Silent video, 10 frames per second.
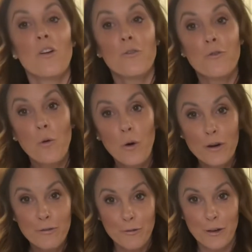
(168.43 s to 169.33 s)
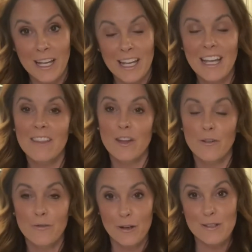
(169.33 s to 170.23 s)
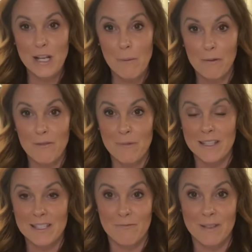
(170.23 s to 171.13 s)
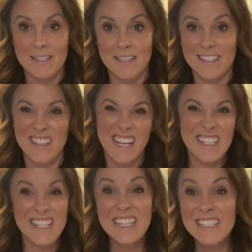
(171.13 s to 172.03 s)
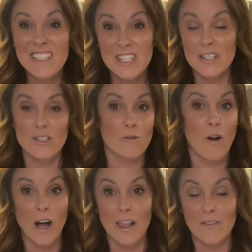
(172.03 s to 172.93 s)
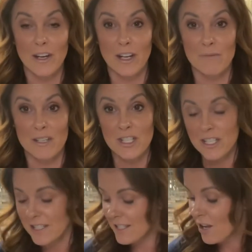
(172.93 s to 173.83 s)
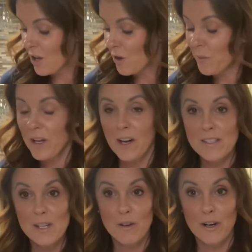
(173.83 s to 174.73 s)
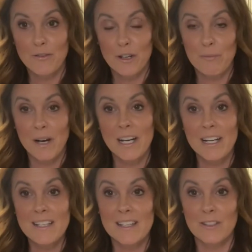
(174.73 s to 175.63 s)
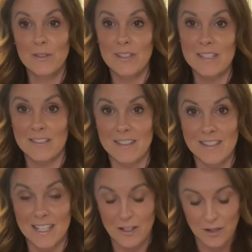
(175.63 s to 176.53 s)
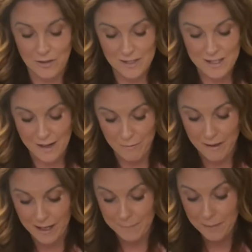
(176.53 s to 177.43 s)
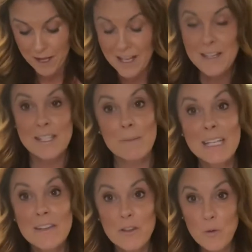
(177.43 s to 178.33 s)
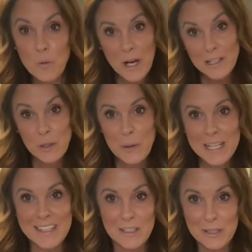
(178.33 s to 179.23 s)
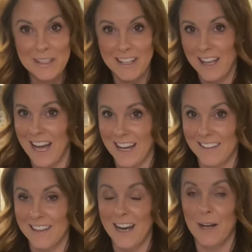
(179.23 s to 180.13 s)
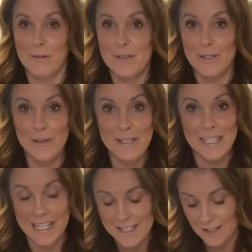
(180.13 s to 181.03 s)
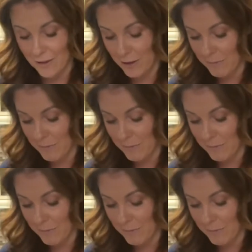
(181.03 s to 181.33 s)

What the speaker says: for free in their first couple of months of business. That's in addition to all of their commissions. We also earn free products, and new consultants can earn this knife block. So let me give you one quick cooking hack that I was so excited to learn